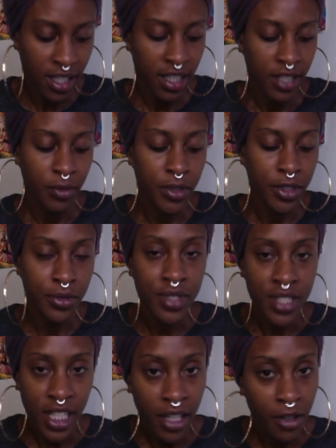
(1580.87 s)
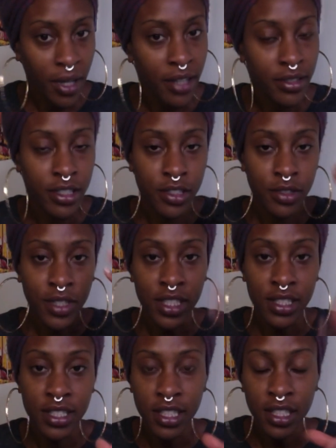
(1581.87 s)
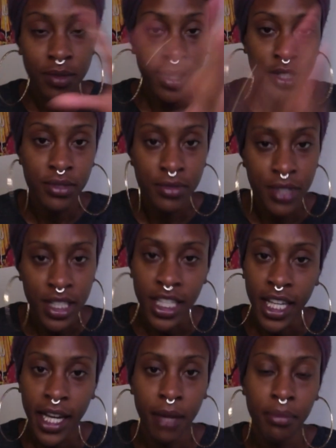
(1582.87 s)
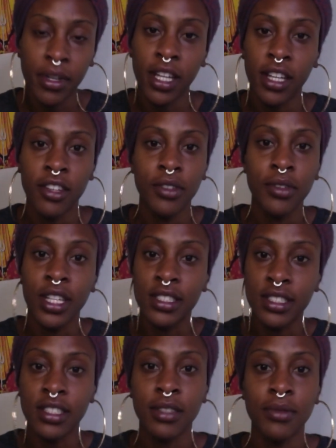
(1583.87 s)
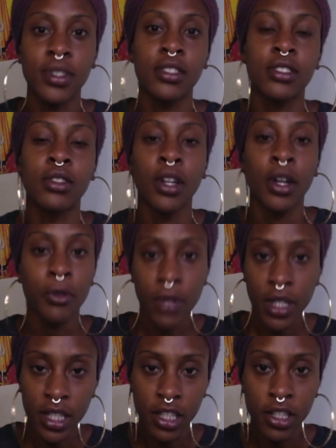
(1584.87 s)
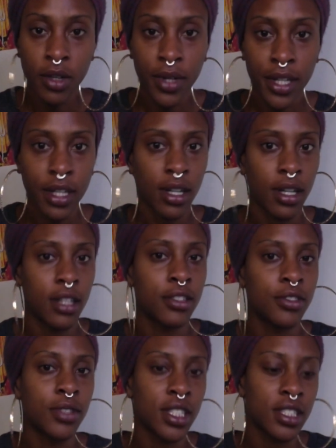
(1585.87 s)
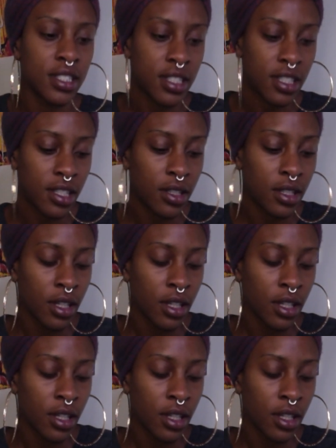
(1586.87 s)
when you stay grounded, you can see what's really happening. You can see what's really going on. You can see